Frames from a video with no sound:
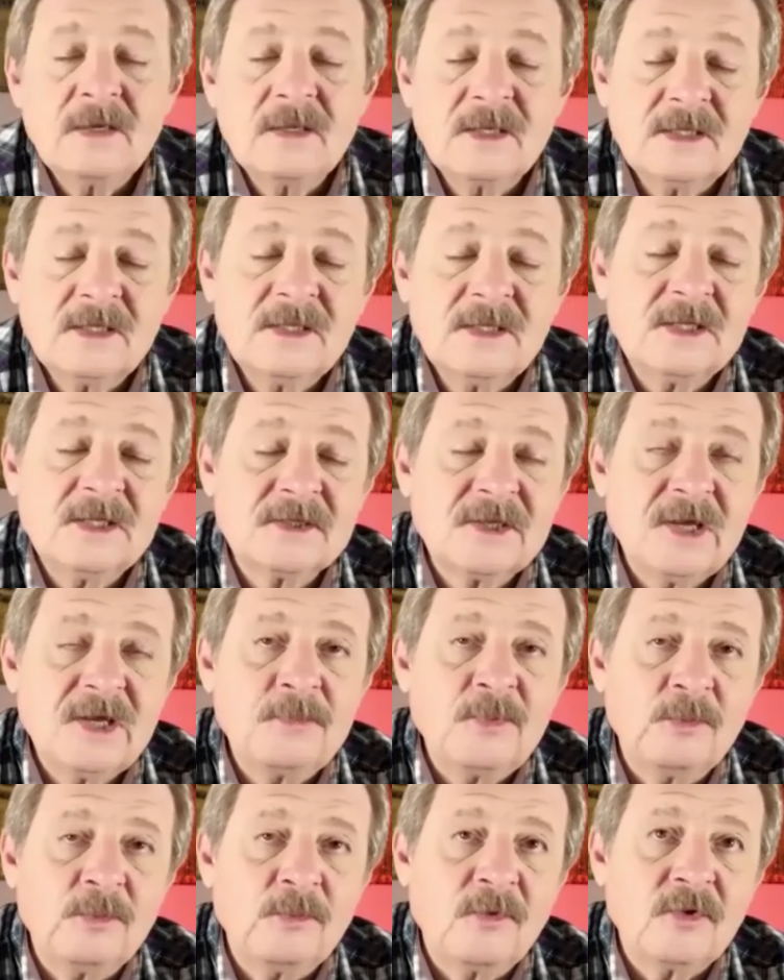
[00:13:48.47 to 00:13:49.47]
I can add a
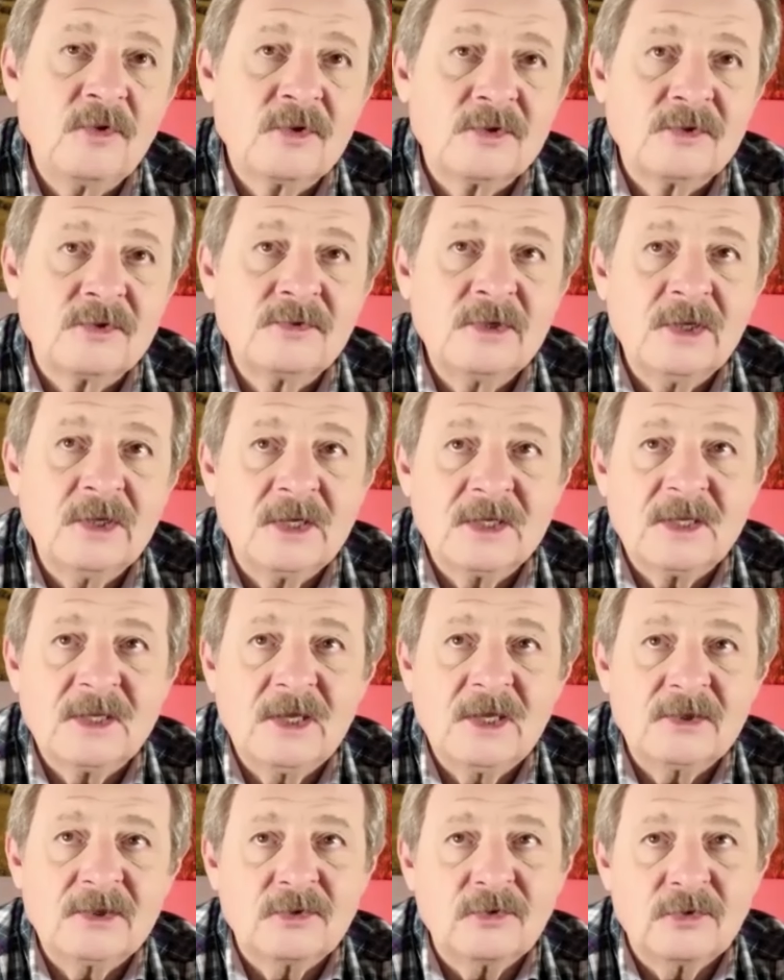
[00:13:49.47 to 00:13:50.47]
couple more uh,
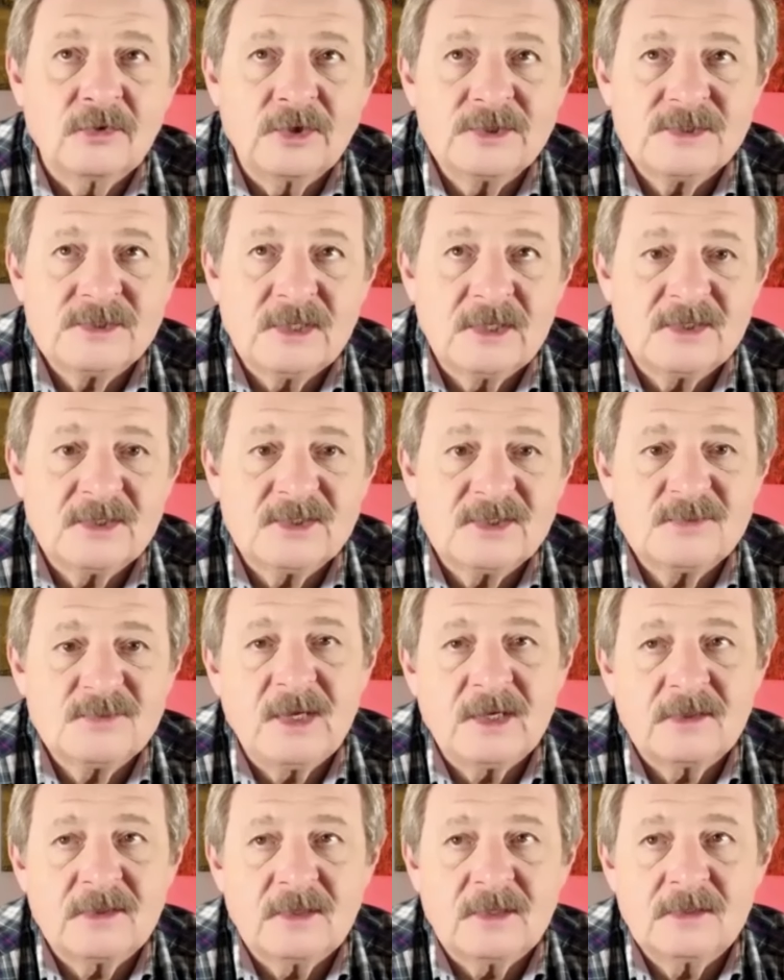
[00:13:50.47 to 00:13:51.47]
categories. I
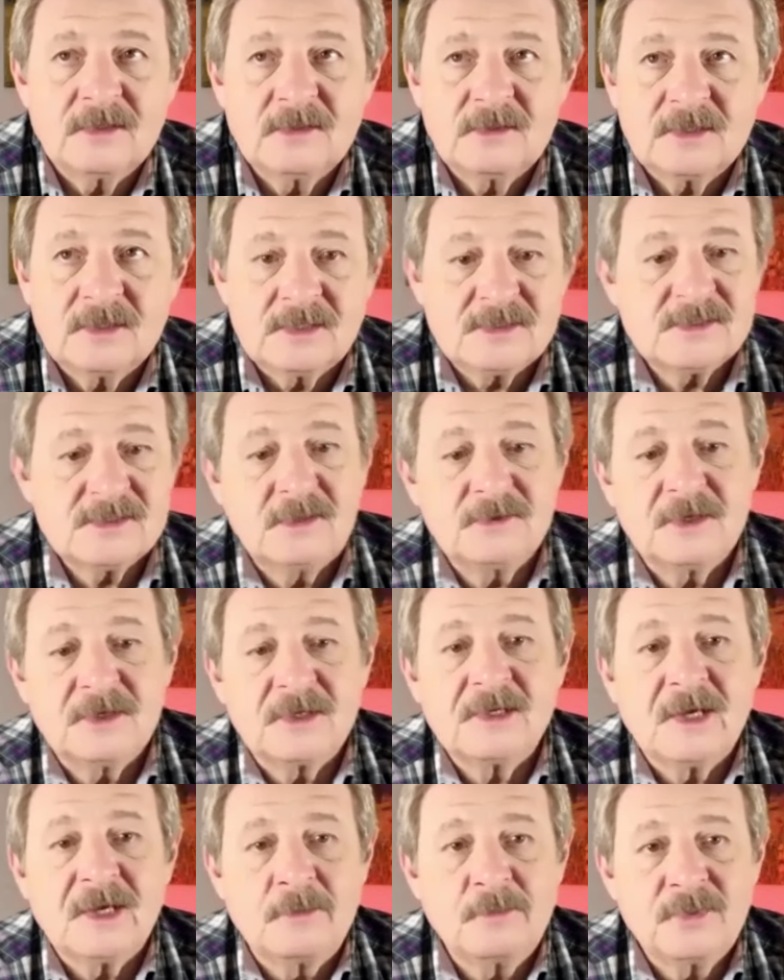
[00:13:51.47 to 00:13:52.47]
expect that
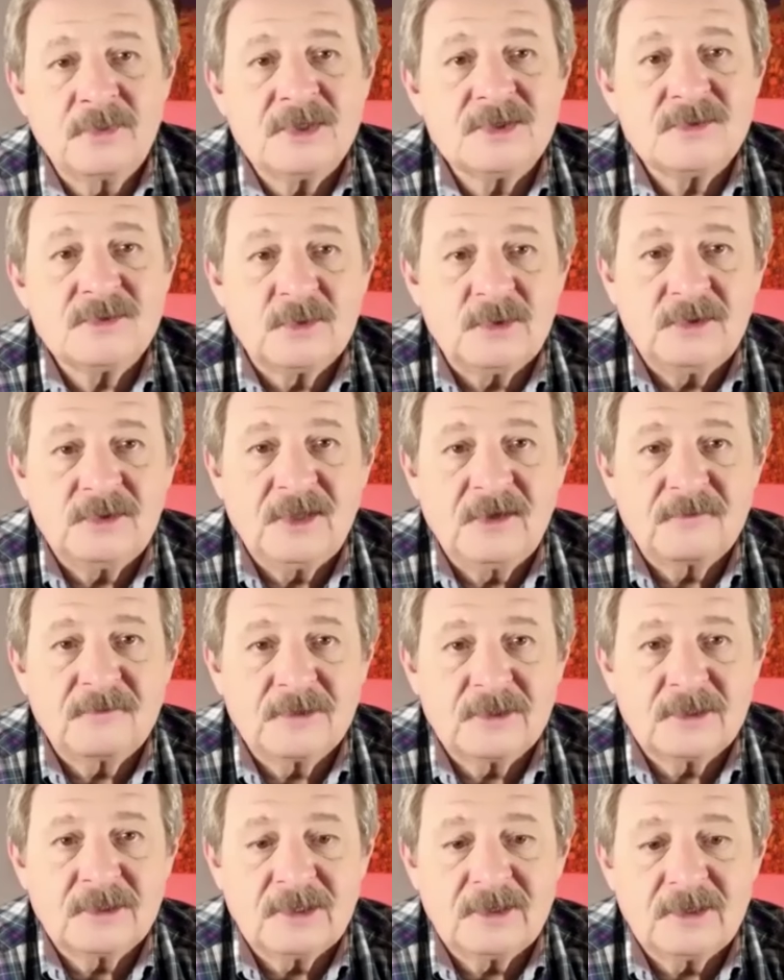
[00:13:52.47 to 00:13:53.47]
consulting companies will
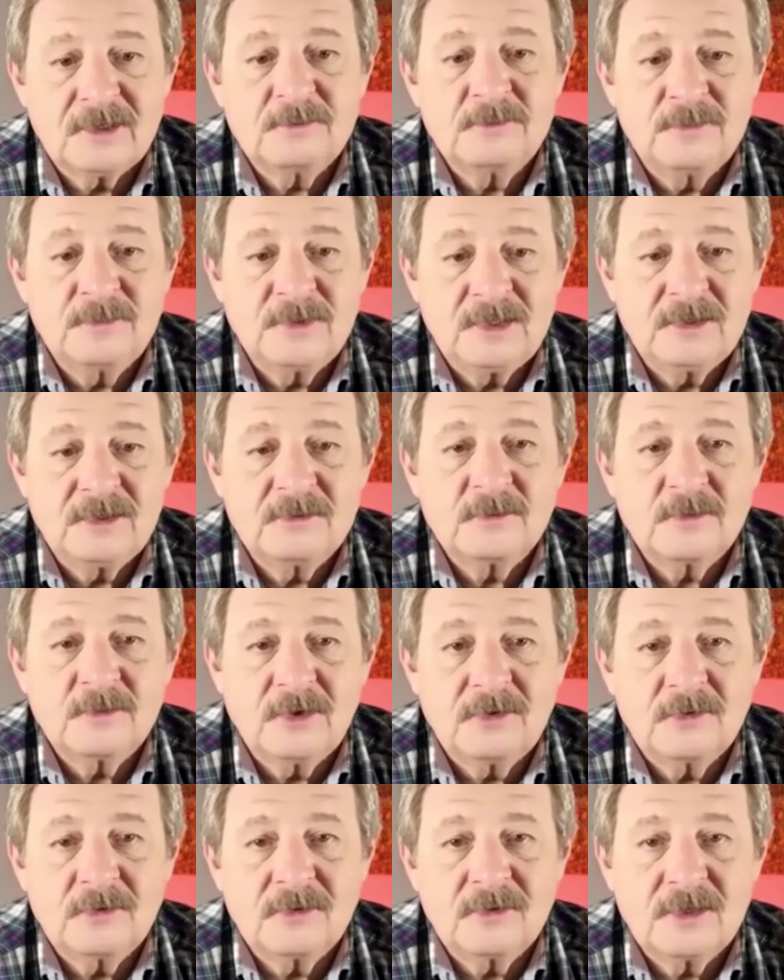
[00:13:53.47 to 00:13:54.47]
definitely be
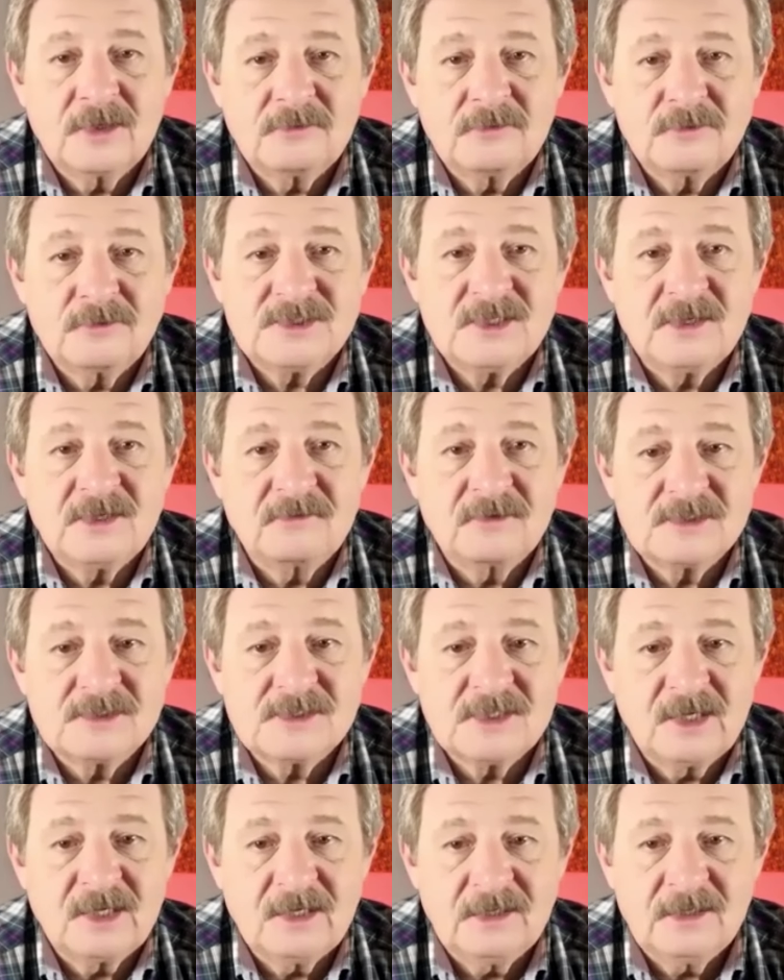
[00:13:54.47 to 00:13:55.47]
on the receiving
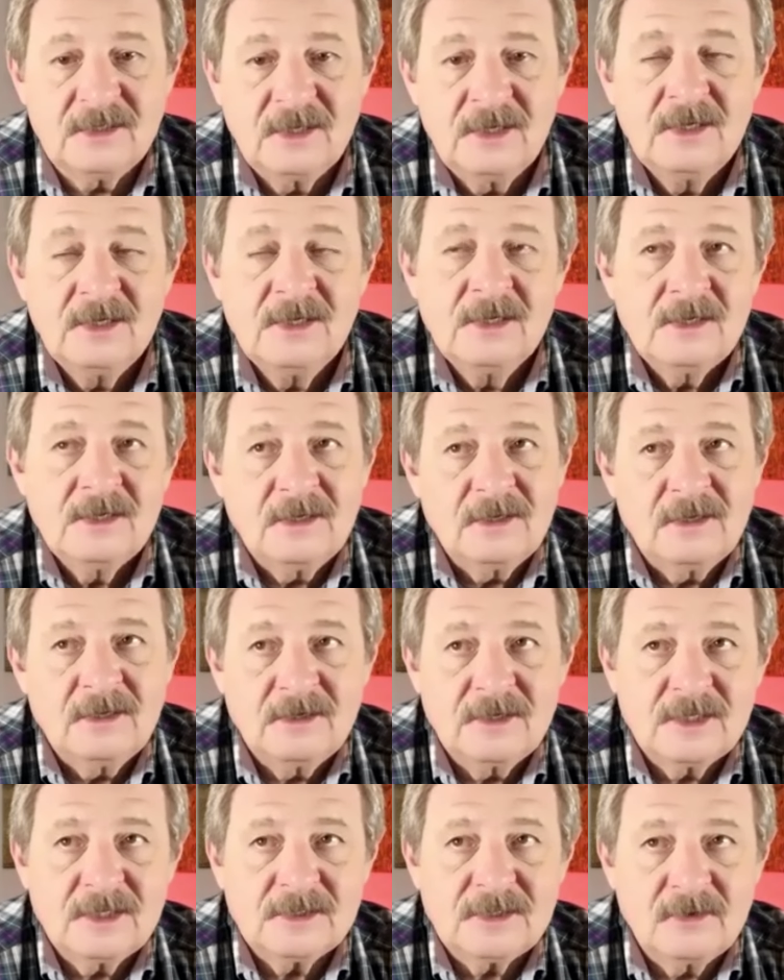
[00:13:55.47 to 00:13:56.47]
side.
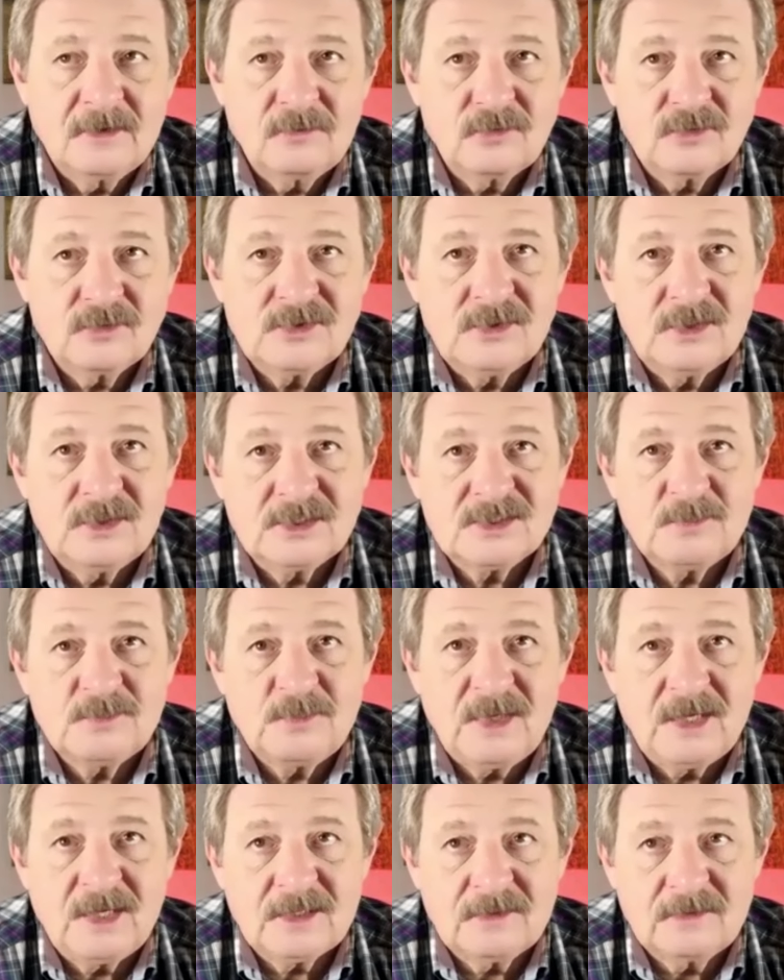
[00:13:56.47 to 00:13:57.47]
Uh, and I would
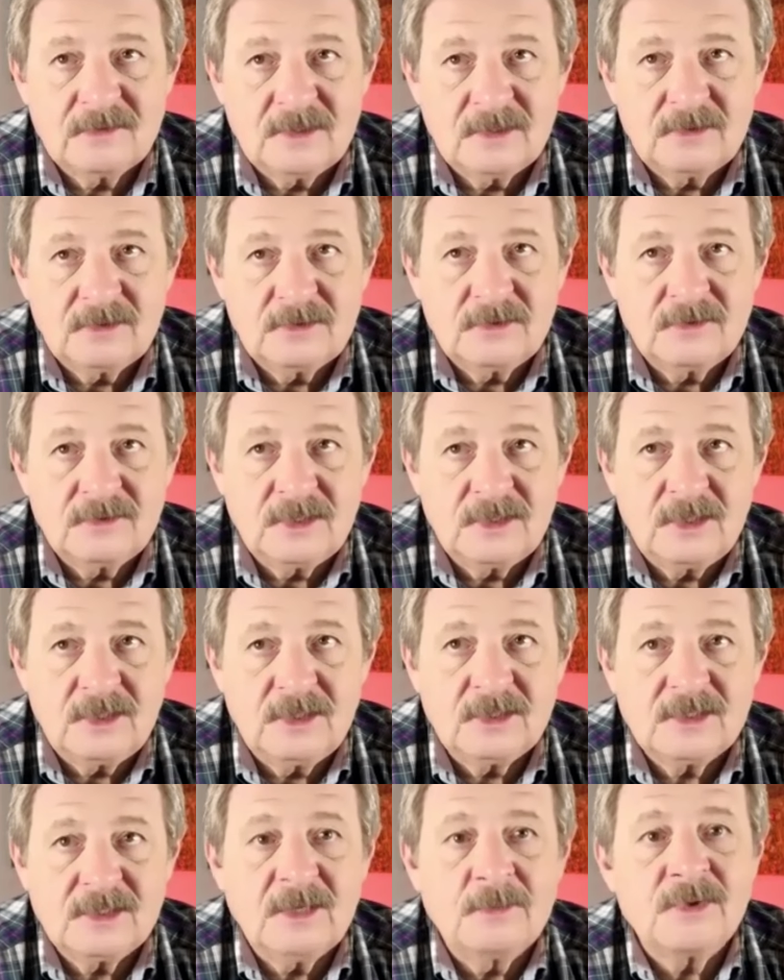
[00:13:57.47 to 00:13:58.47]
expect that
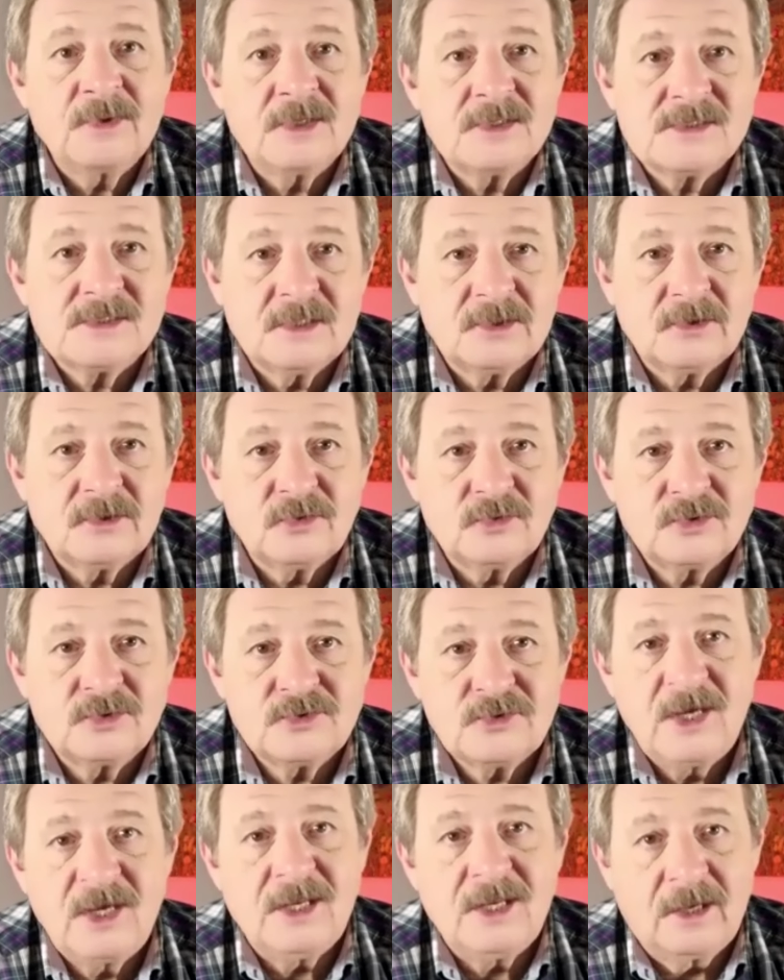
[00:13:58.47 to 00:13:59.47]
the companies that do
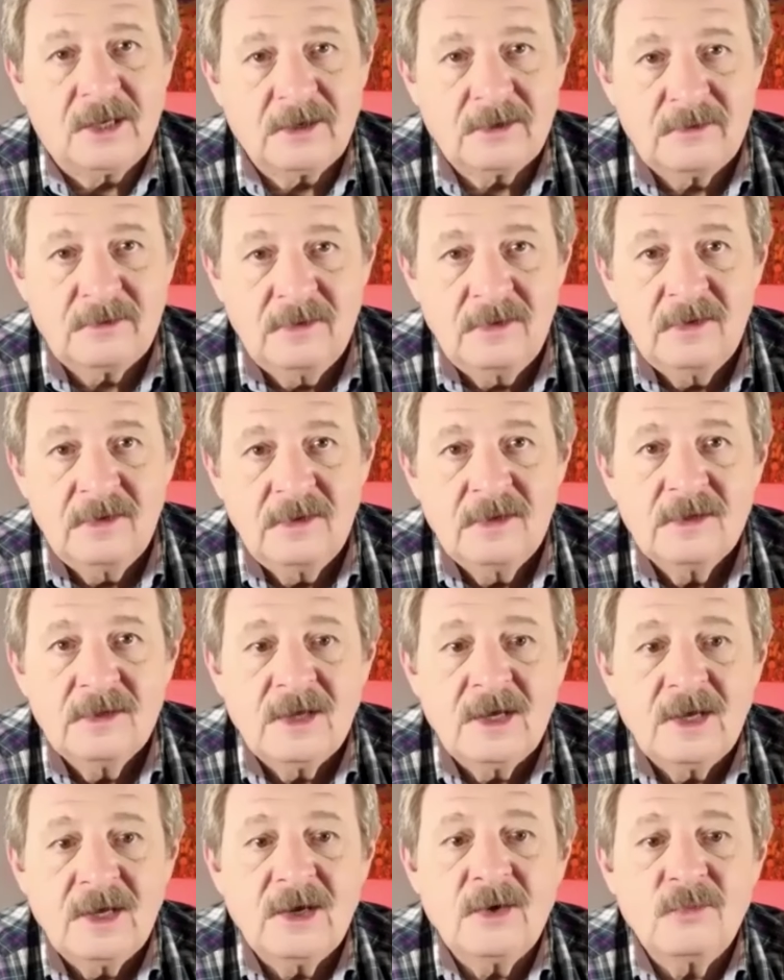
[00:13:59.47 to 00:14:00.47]
training
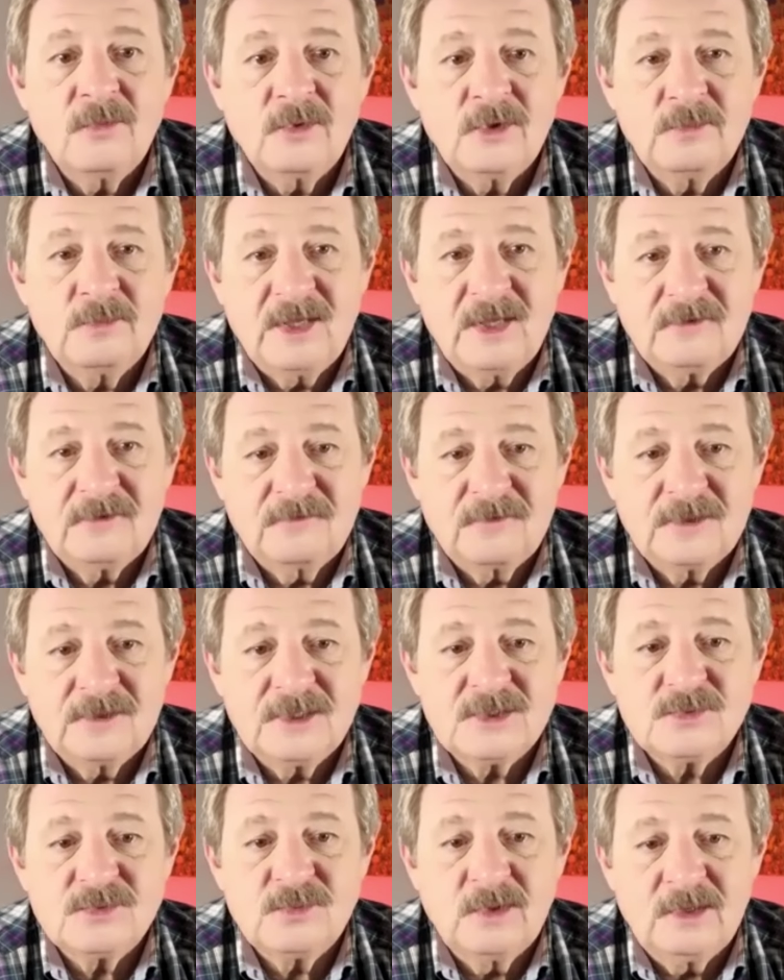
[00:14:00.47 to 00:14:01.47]
uh, will
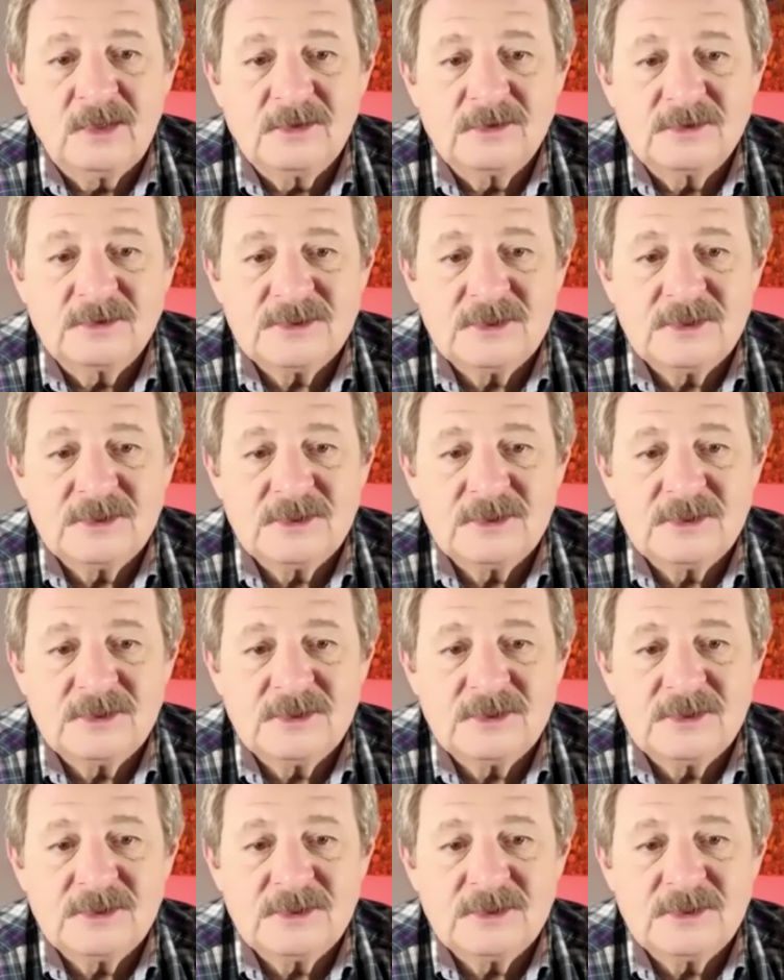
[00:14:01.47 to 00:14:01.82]
benefit as well.